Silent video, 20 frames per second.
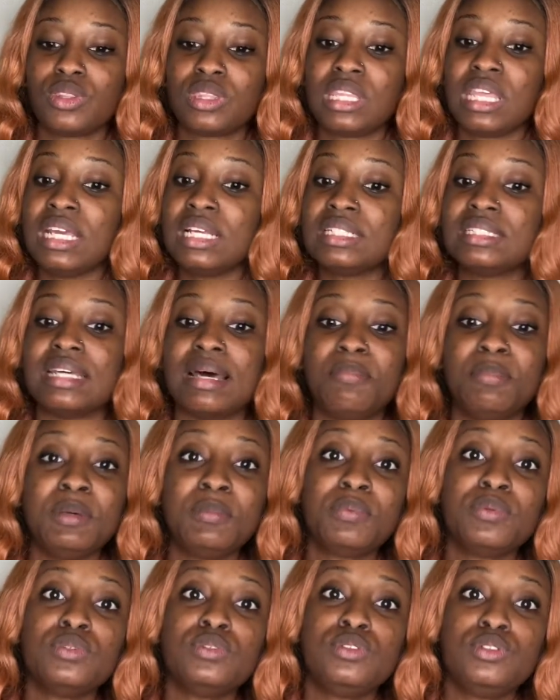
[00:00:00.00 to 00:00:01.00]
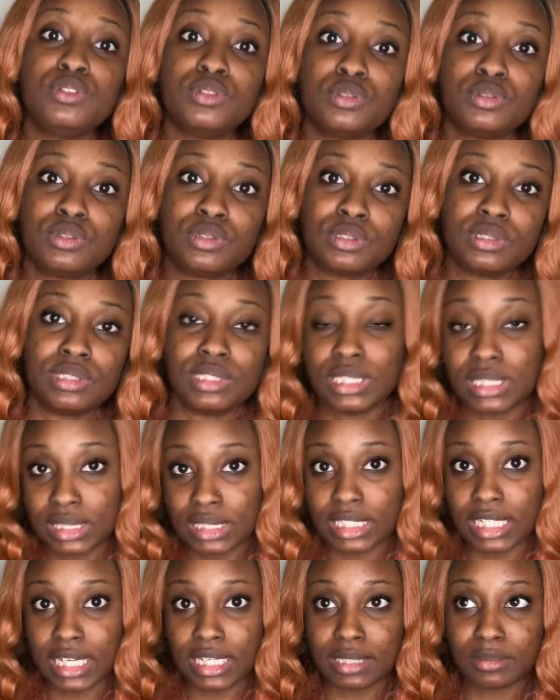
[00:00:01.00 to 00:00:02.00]
Things that people do these
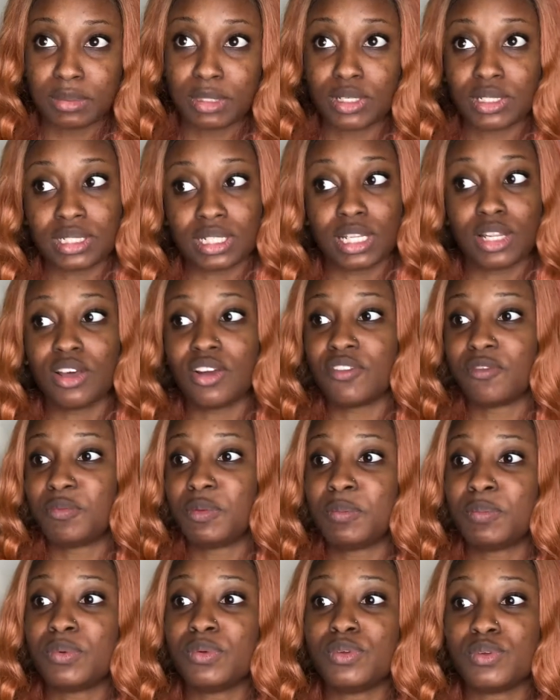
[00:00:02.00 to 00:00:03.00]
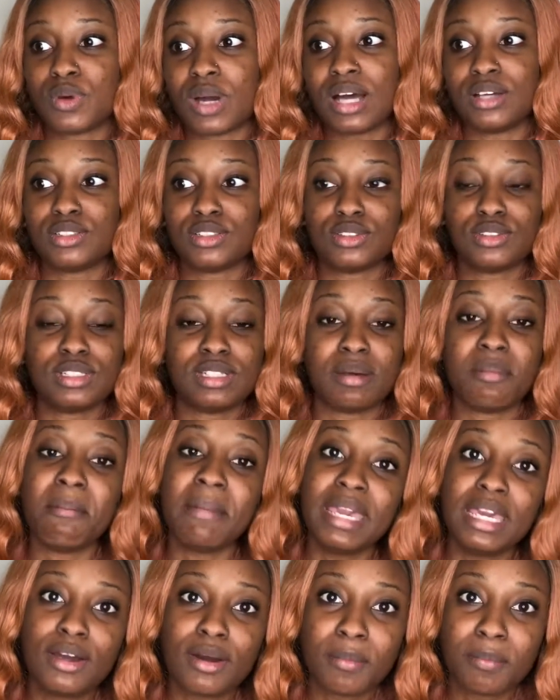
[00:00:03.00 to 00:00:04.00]
days, because a lot of people know how to do their
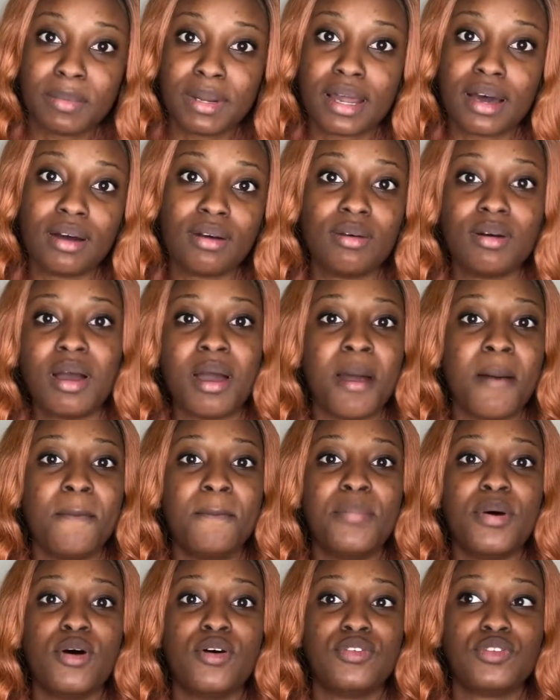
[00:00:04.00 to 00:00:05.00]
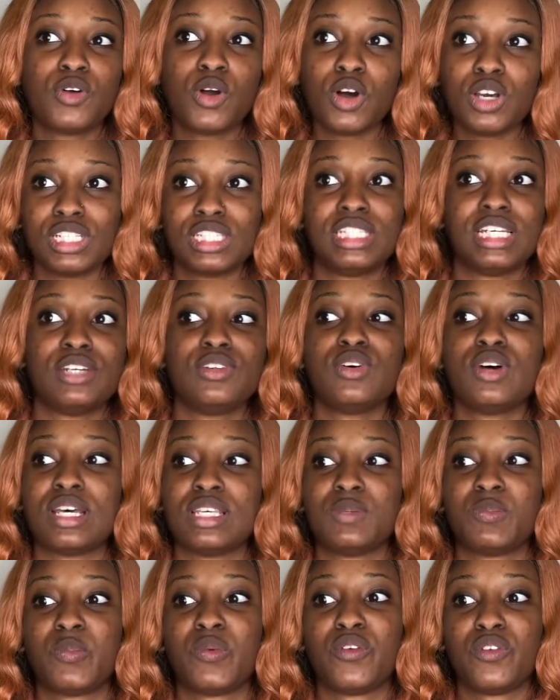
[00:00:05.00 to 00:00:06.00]
makeup now, but of course they're not
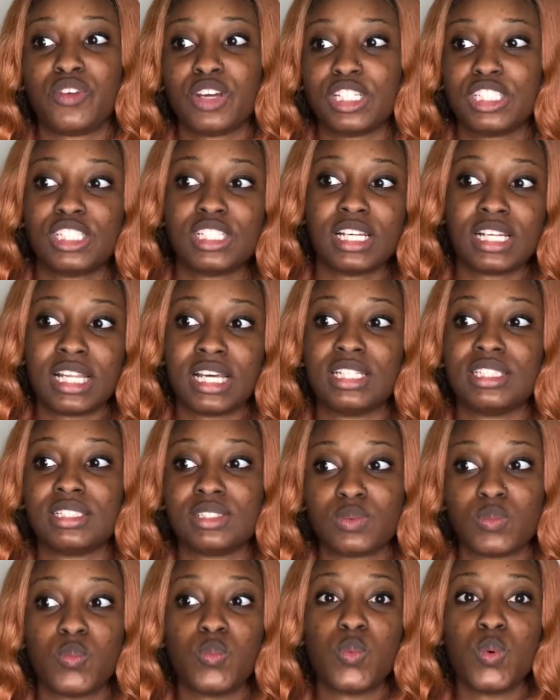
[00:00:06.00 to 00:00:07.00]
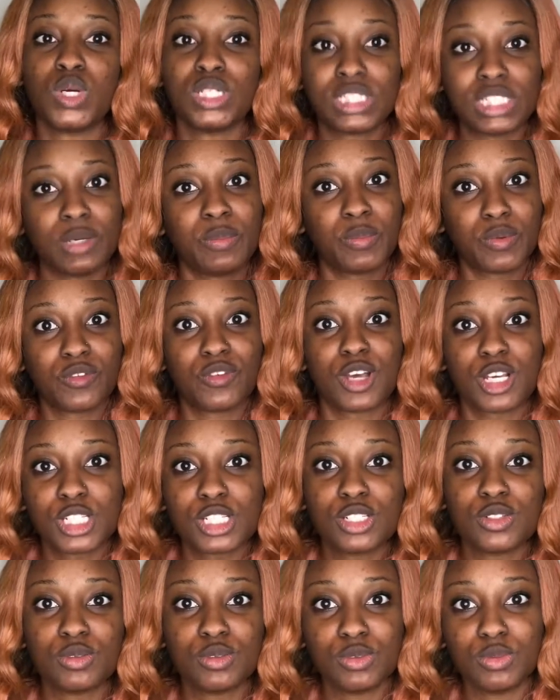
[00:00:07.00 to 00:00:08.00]
as professional as what a
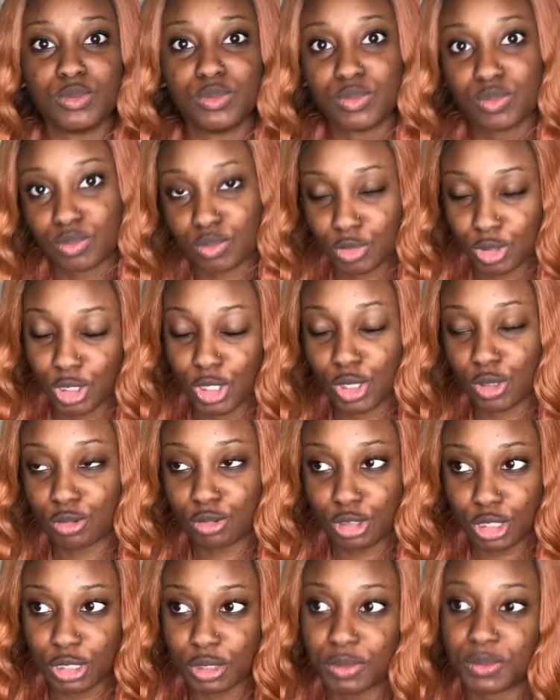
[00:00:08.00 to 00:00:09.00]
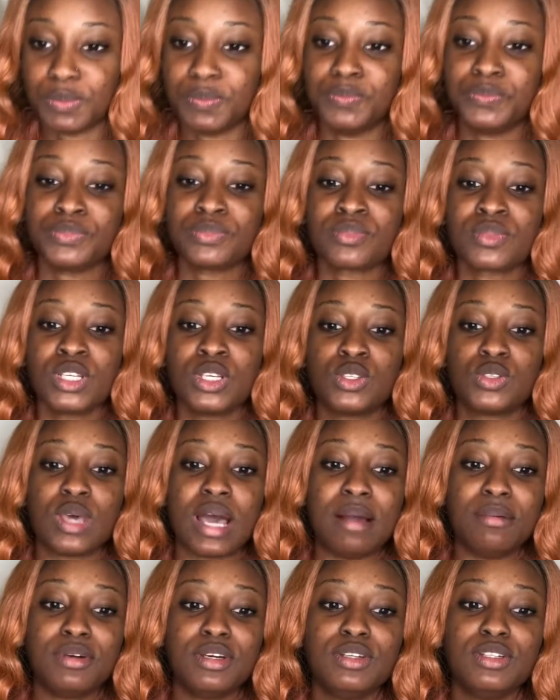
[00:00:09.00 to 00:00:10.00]
professional do. So
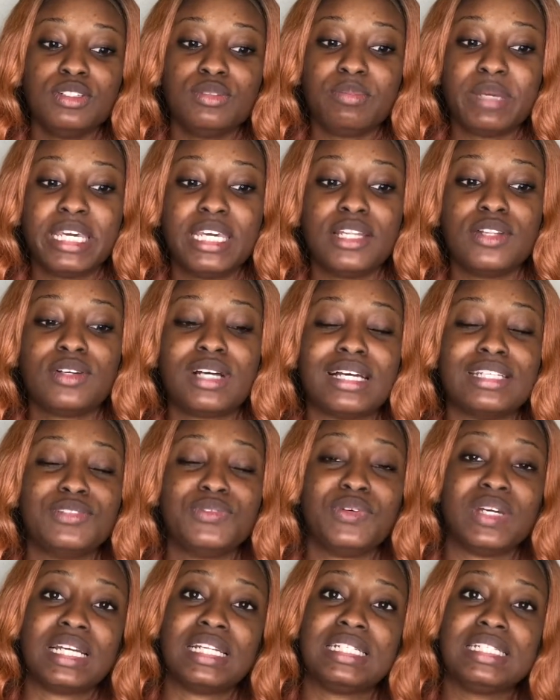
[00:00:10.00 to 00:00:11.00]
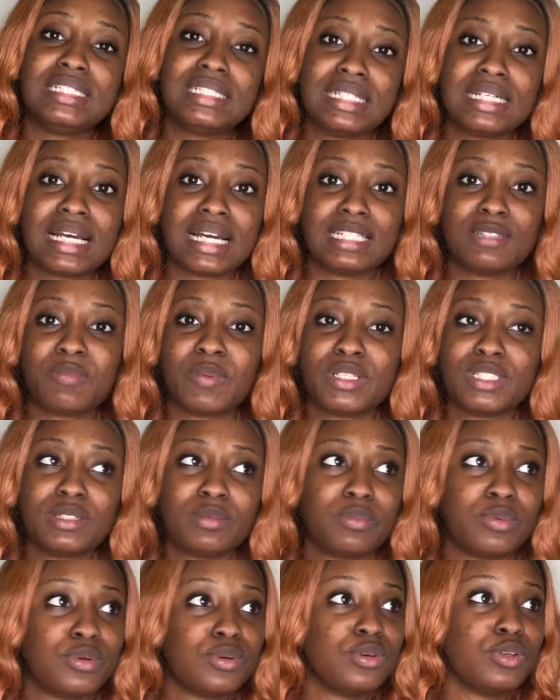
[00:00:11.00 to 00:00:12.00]
I'm going to make it look as realistic as
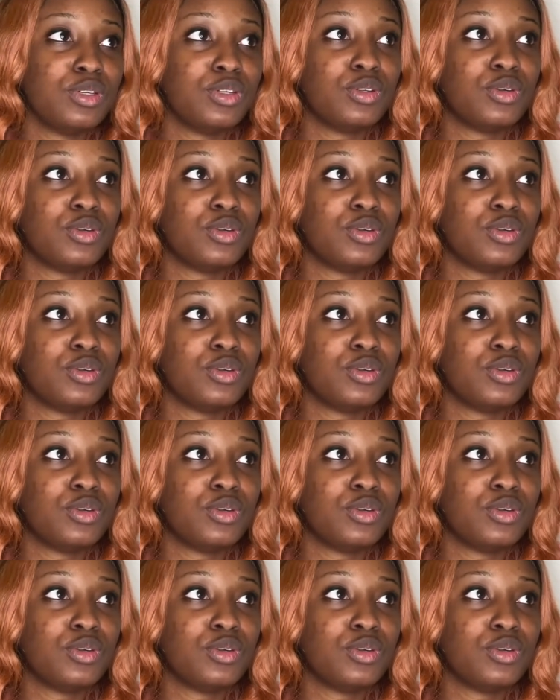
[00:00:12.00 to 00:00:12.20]
possible.